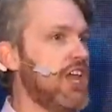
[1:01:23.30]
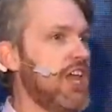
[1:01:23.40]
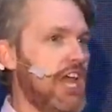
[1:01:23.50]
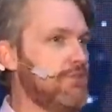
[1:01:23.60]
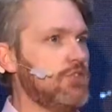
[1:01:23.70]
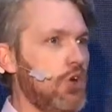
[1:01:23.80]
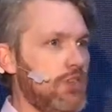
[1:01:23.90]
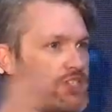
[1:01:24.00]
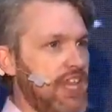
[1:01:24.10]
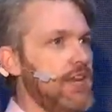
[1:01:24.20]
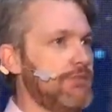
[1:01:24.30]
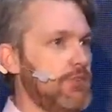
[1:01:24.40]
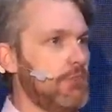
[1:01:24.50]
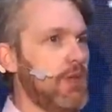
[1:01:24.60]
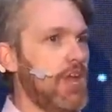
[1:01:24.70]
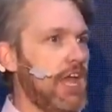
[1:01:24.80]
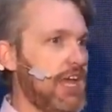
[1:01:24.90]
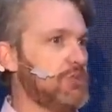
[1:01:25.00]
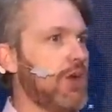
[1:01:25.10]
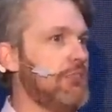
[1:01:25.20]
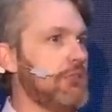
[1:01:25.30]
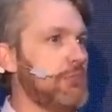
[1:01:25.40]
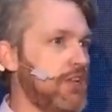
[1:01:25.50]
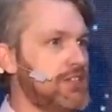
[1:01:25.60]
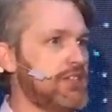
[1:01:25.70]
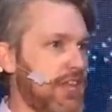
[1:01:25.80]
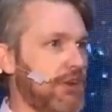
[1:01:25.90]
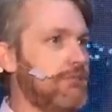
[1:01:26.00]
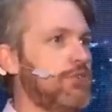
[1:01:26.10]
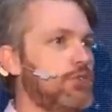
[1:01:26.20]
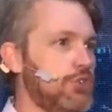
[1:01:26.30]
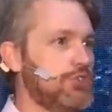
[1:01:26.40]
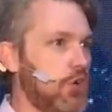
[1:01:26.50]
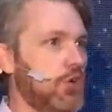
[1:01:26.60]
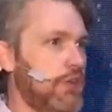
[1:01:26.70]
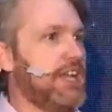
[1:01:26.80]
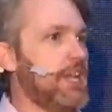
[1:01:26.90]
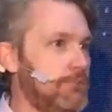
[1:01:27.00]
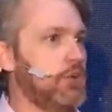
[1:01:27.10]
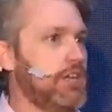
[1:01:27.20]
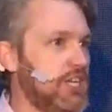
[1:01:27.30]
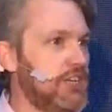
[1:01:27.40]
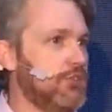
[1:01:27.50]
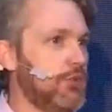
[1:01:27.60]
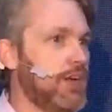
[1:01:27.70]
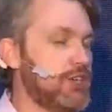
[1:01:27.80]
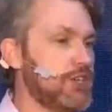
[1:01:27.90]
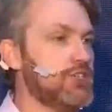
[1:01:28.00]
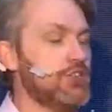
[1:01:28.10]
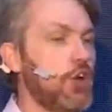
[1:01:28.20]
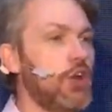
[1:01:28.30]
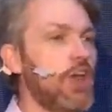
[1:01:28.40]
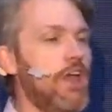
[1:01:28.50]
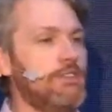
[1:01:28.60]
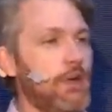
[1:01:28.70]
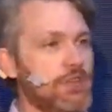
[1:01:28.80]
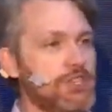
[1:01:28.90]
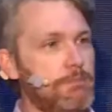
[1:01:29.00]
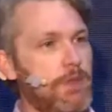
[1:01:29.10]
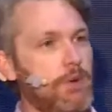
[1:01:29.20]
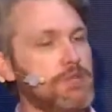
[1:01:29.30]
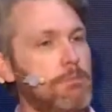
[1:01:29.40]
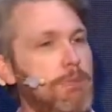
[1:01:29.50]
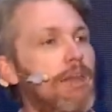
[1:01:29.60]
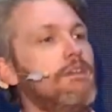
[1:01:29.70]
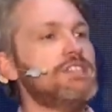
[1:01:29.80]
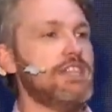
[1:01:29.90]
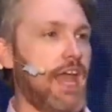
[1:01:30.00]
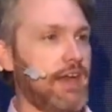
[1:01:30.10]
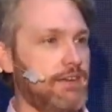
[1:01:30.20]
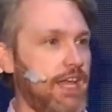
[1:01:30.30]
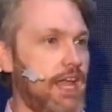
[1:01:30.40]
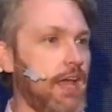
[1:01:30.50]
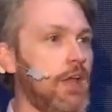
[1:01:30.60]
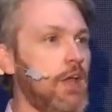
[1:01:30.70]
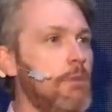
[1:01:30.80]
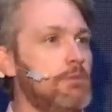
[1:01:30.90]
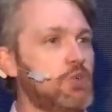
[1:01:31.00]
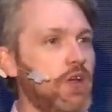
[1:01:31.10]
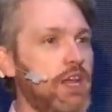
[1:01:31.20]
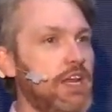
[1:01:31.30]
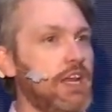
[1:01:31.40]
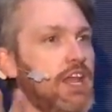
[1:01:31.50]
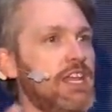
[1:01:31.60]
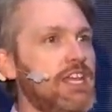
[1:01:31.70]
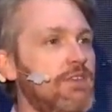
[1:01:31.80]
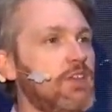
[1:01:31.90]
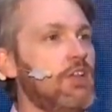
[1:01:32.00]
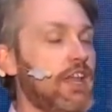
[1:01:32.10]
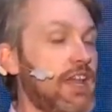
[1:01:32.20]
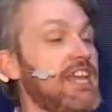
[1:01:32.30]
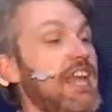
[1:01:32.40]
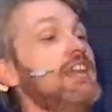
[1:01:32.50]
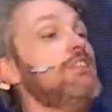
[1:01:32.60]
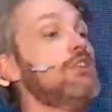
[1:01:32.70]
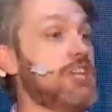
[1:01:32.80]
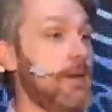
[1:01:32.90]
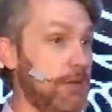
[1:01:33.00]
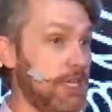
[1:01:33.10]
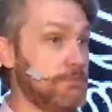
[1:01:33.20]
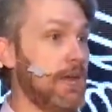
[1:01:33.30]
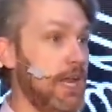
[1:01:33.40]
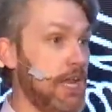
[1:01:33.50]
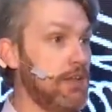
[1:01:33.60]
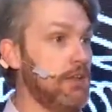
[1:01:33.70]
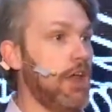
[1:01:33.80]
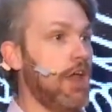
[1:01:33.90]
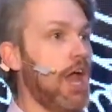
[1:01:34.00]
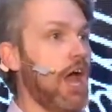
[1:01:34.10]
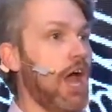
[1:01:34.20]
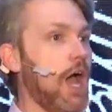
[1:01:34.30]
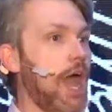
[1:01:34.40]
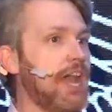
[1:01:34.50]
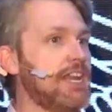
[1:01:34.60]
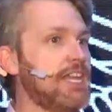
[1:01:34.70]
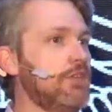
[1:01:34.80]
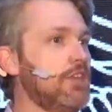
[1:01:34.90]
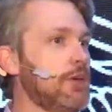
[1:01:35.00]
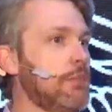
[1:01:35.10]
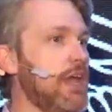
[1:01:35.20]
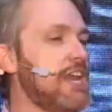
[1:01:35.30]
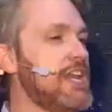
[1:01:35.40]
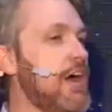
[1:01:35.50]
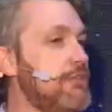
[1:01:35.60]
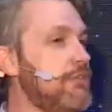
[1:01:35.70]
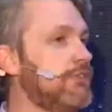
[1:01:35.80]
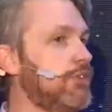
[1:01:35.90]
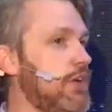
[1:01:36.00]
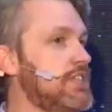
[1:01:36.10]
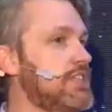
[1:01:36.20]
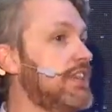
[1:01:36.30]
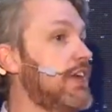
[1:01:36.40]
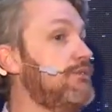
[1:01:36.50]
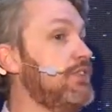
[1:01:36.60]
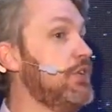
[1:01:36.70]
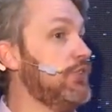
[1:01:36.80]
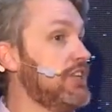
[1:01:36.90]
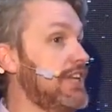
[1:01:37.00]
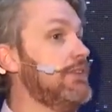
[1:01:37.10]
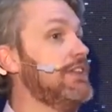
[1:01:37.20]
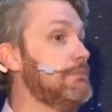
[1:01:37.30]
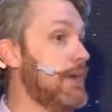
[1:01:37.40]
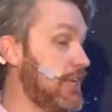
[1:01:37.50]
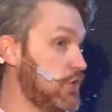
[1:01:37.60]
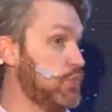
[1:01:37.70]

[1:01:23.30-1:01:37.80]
even though there's 10 of them, each one of them thinks that they're in full control and they keep pulling in different directions. So there is a there is a balancing act there between giving getting those companies money uh, and giving them enough of a voice that they feel that giving the money is